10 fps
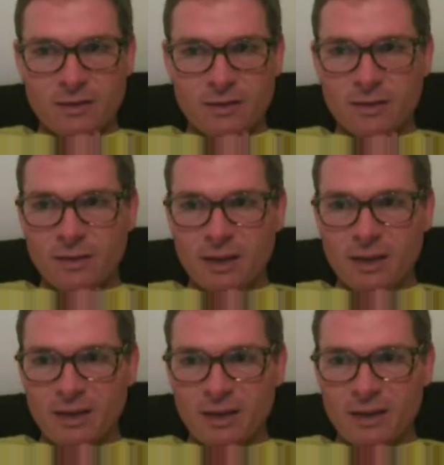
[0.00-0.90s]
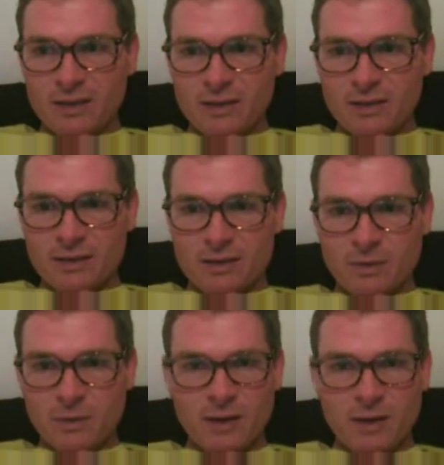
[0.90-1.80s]
I mean, getting to
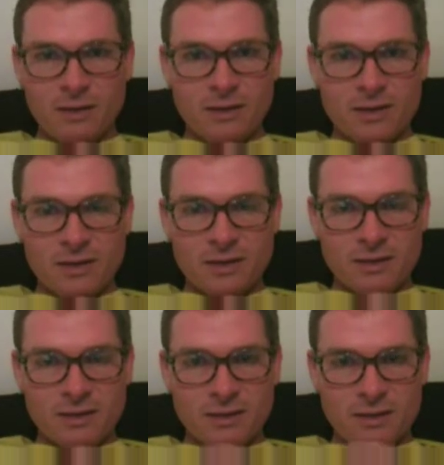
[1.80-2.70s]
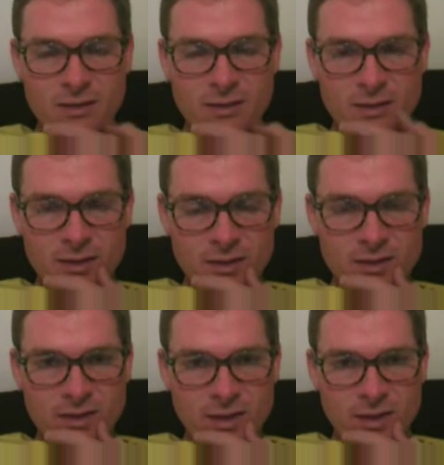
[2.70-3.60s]
12 is is
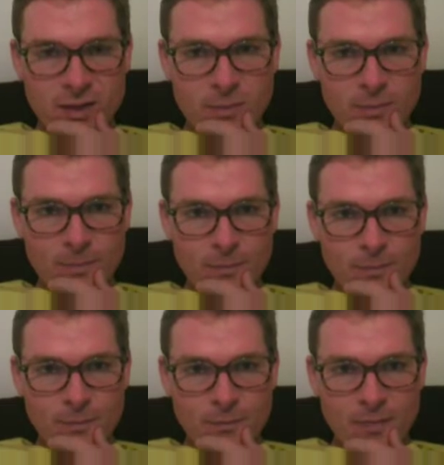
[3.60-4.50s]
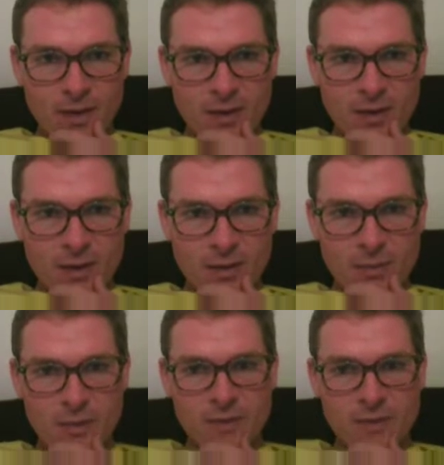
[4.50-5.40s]
nutty. Um,
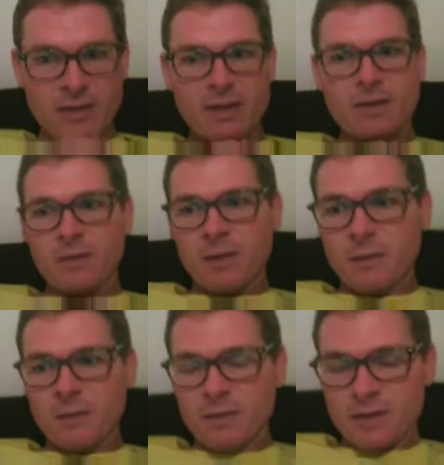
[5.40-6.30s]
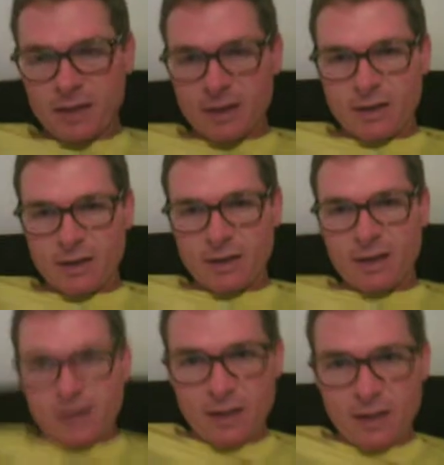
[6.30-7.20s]
but we've seen some big moves like that, like
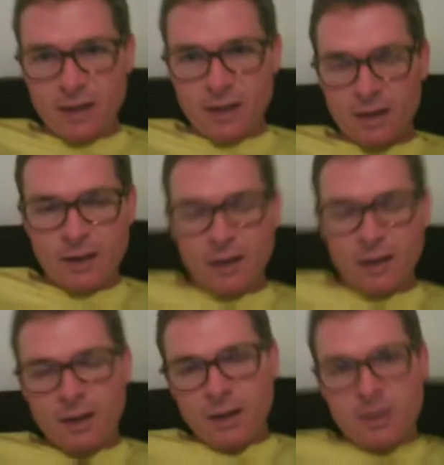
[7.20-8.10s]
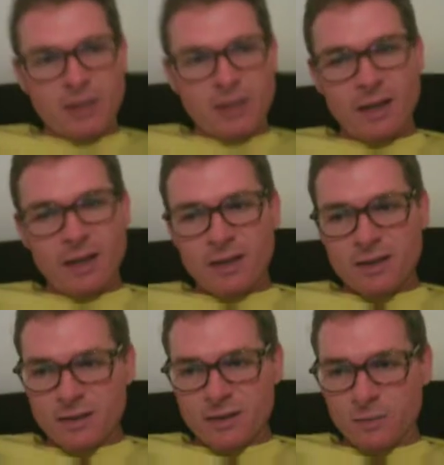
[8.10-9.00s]
in the Nikkei, but not in
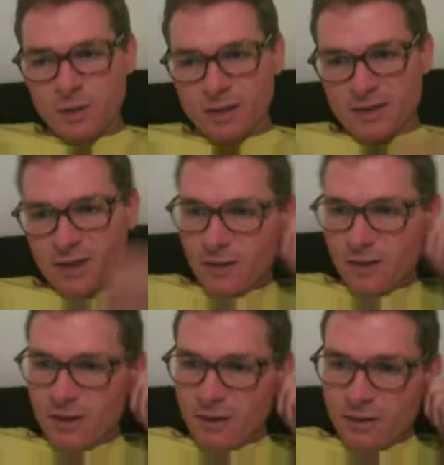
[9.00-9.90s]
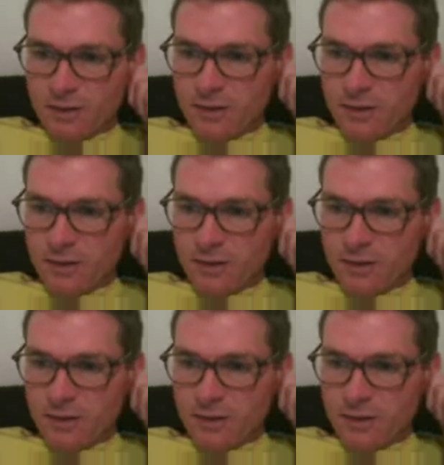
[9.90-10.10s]
just the one cycle though.